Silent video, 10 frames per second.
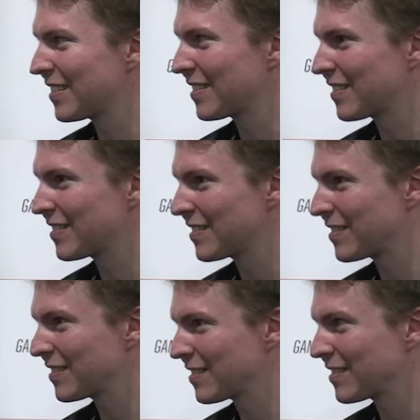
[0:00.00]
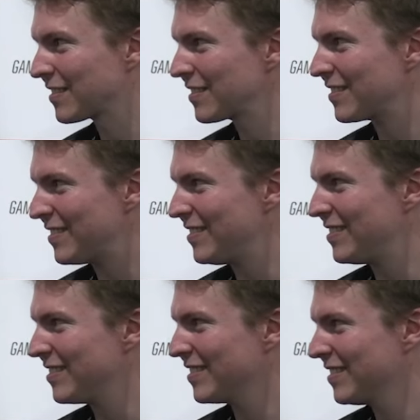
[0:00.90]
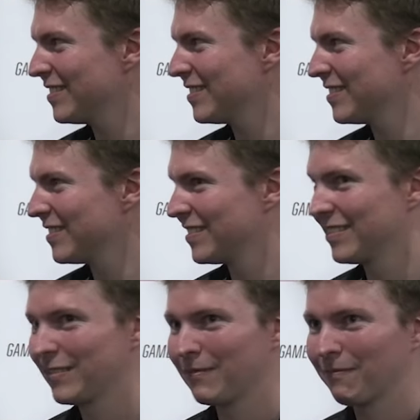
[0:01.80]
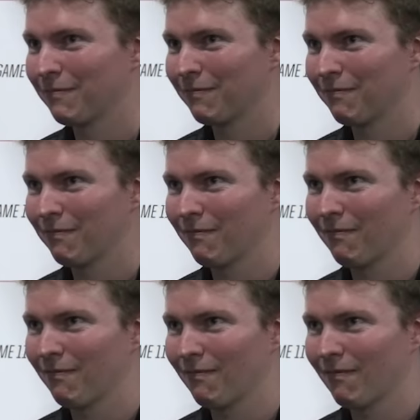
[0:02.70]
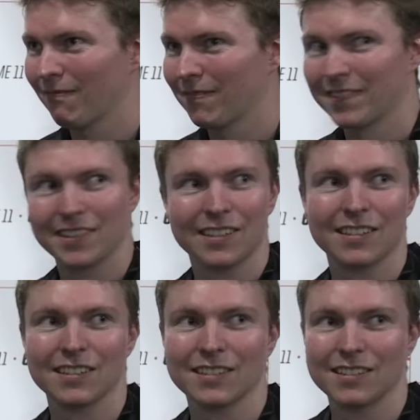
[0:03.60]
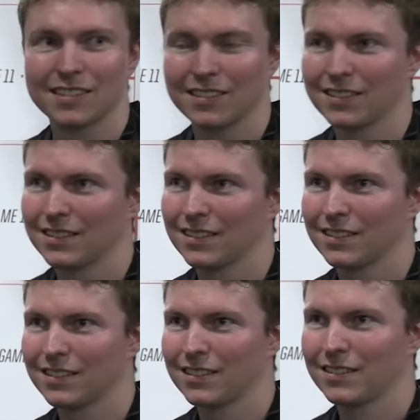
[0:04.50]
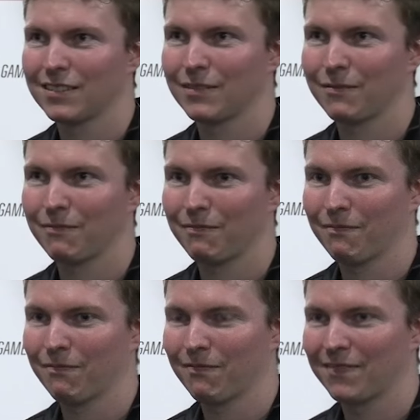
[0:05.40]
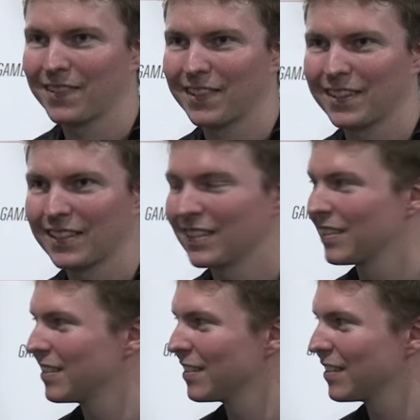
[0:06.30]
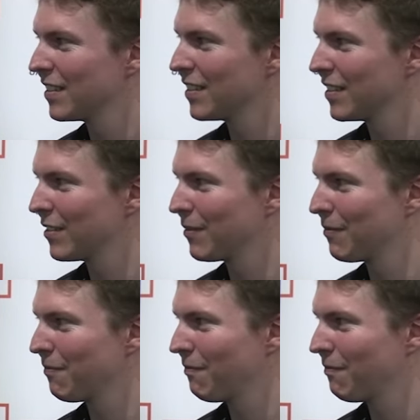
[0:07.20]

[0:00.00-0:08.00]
This person isn't speaking.